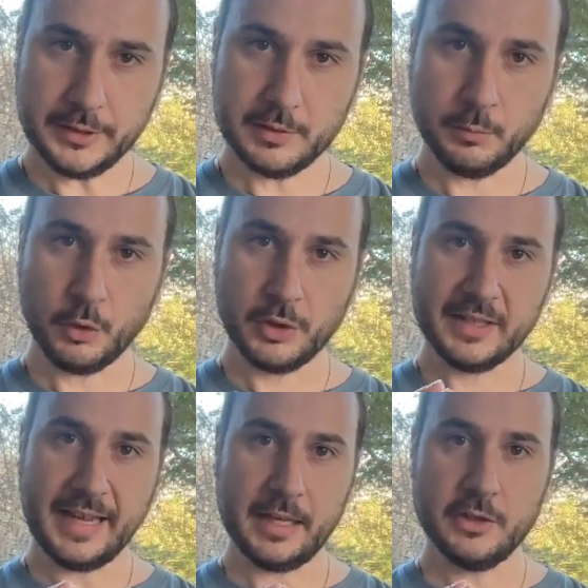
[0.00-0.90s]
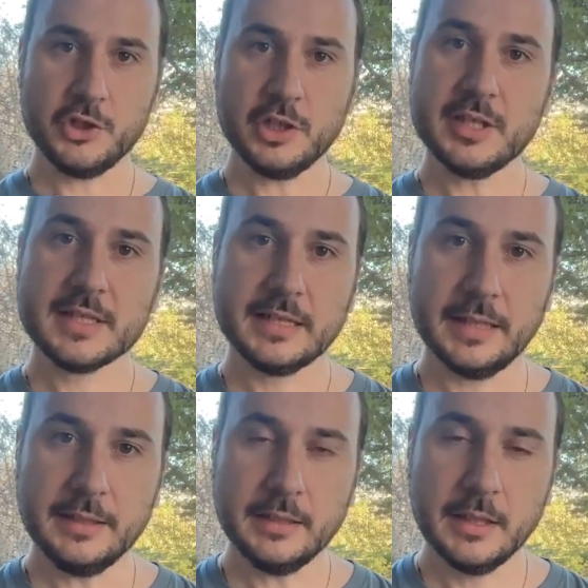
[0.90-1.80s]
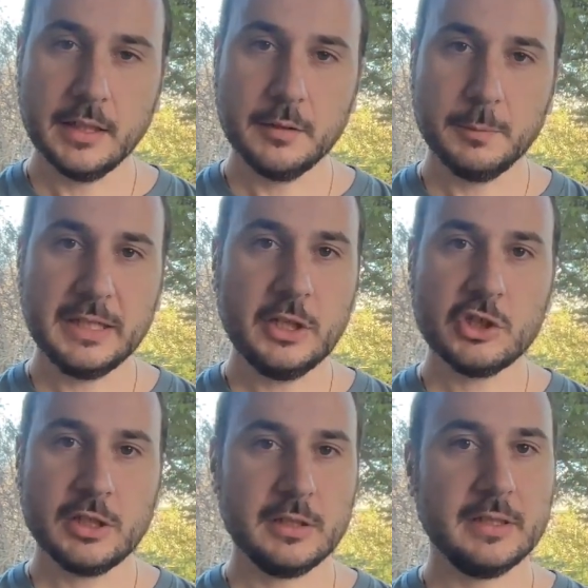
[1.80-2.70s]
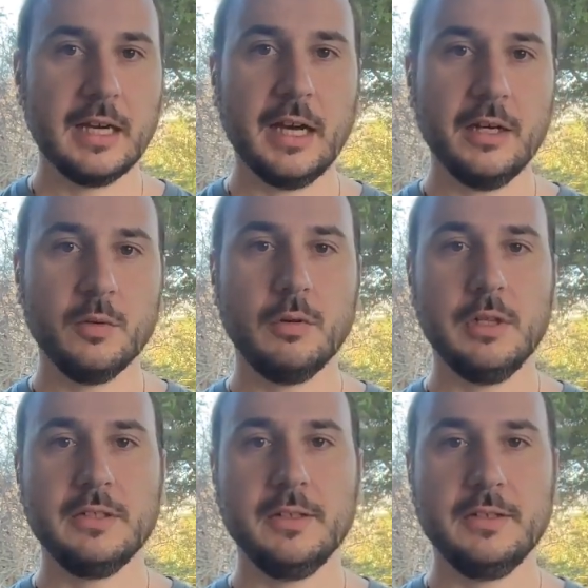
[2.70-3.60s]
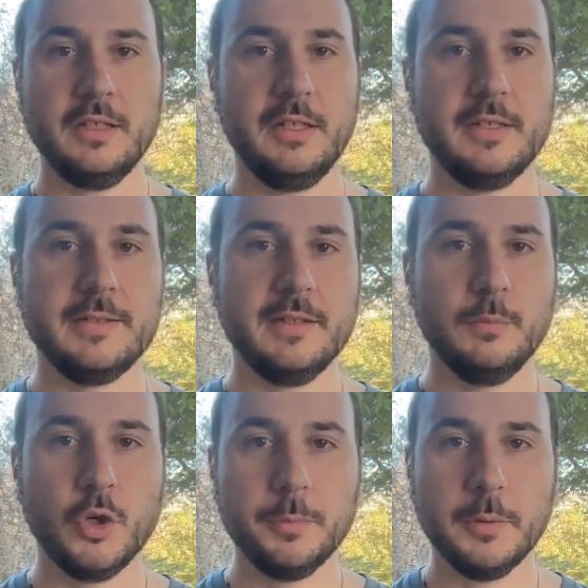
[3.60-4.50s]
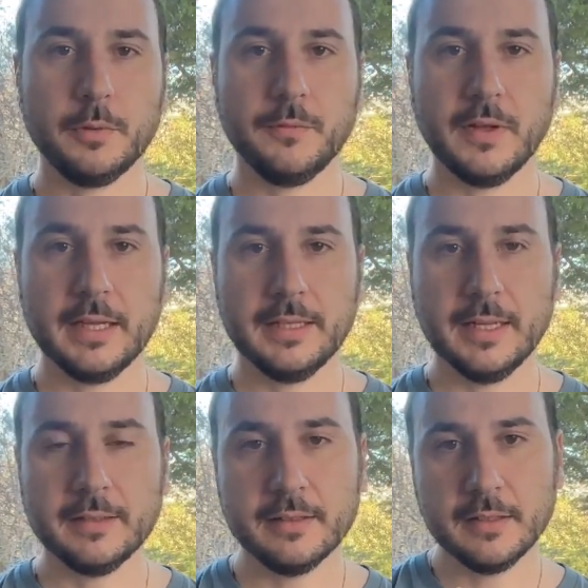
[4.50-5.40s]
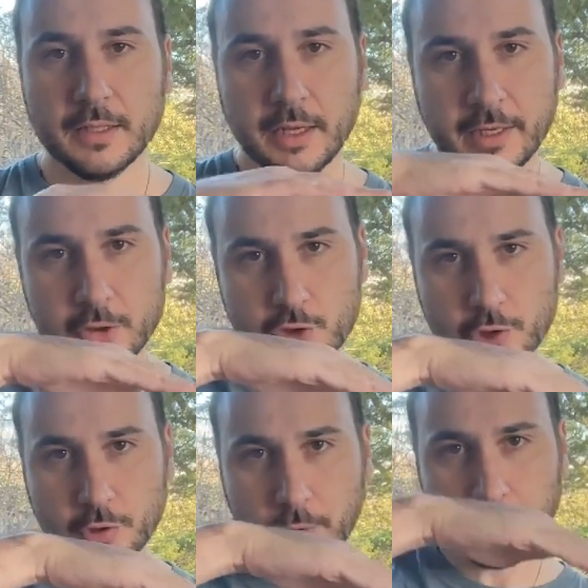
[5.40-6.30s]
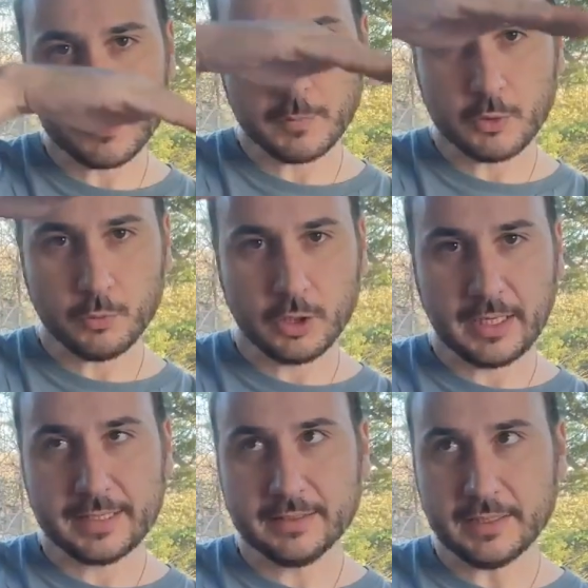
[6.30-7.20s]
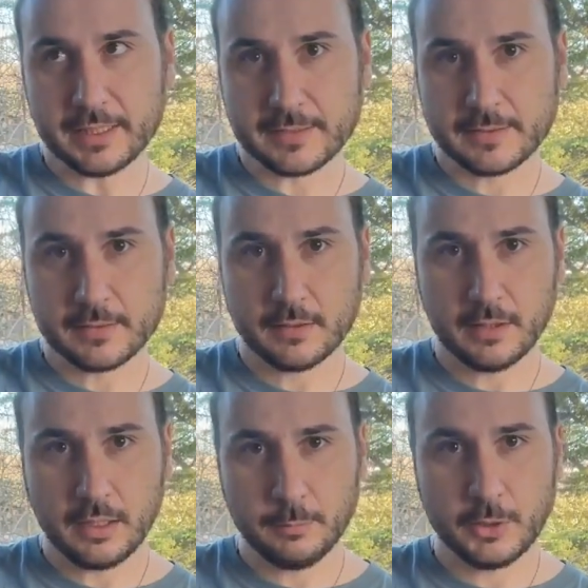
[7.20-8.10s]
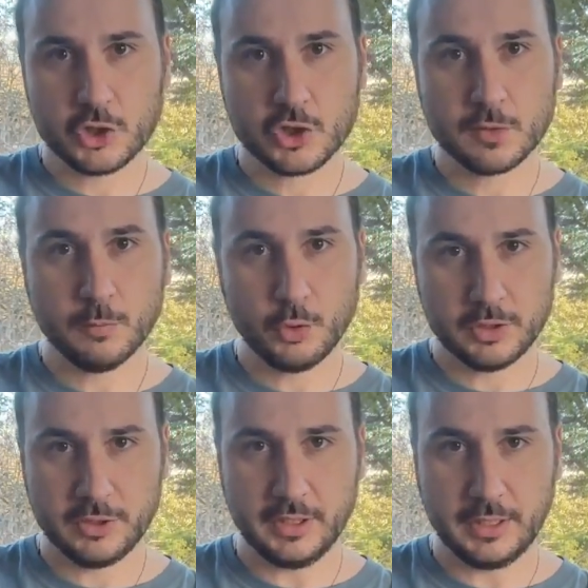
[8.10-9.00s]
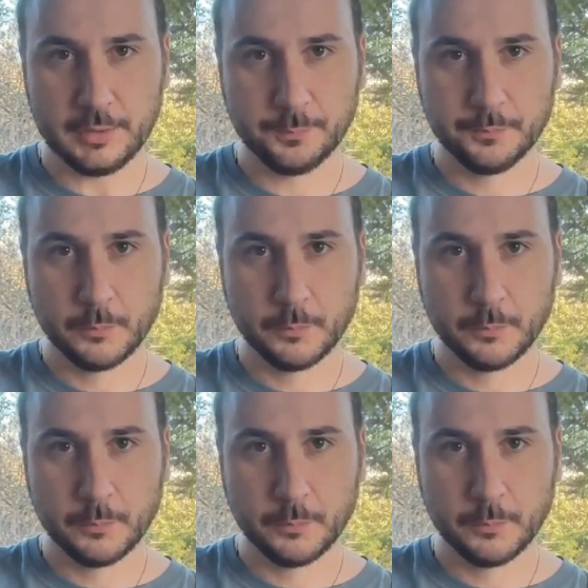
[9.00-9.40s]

it, the more the energy is steady. But in general, the higher quality the tea is, the more people find that the energy curve is much more like this, a much smoother thing.